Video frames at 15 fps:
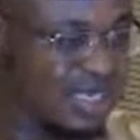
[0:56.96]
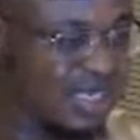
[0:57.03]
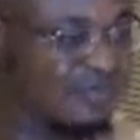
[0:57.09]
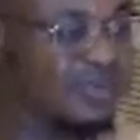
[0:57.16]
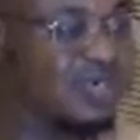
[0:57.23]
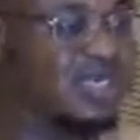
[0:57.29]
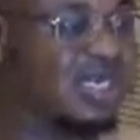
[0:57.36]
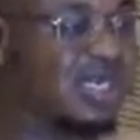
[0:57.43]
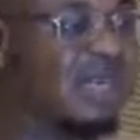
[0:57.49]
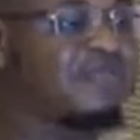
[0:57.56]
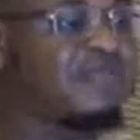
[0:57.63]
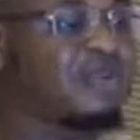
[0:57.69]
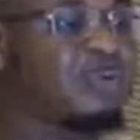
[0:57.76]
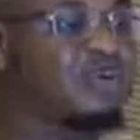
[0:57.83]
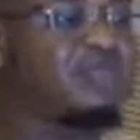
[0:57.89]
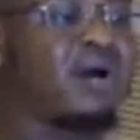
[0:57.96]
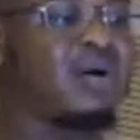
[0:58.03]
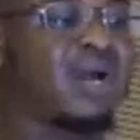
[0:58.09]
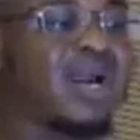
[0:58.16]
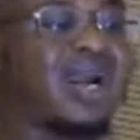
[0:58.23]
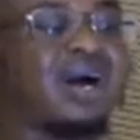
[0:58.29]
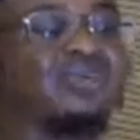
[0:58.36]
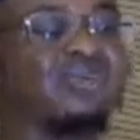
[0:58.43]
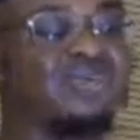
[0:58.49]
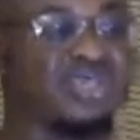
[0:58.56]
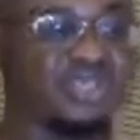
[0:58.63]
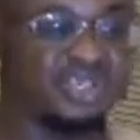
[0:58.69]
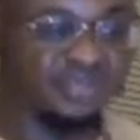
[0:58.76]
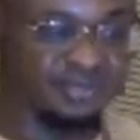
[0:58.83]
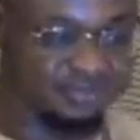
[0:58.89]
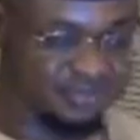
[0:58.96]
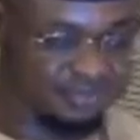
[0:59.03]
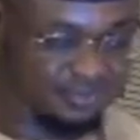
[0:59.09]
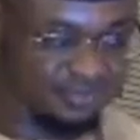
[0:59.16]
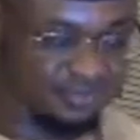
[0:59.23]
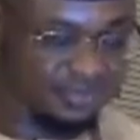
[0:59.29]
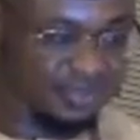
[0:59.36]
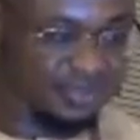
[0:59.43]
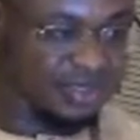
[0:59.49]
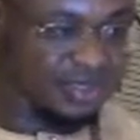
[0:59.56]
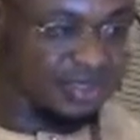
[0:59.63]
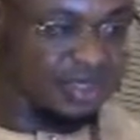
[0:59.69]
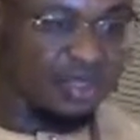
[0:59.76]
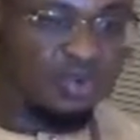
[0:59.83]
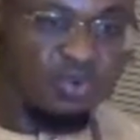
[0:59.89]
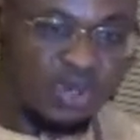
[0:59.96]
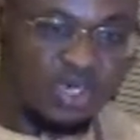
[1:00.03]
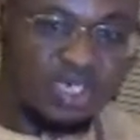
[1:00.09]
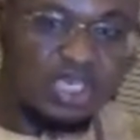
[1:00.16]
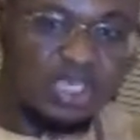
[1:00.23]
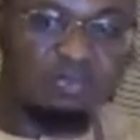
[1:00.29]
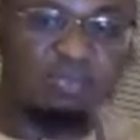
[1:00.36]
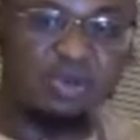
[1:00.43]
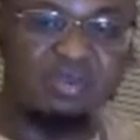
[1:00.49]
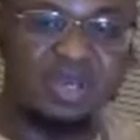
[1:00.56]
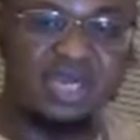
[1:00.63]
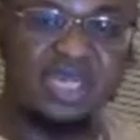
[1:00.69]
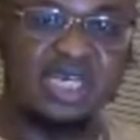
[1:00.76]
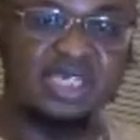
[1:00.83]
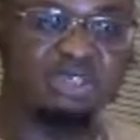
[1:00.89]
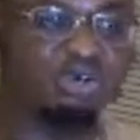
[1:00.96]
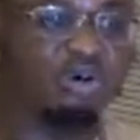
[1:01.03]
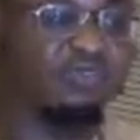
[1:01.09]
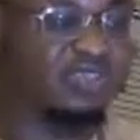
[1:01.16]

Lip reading: even the revenue of our country. With the implementation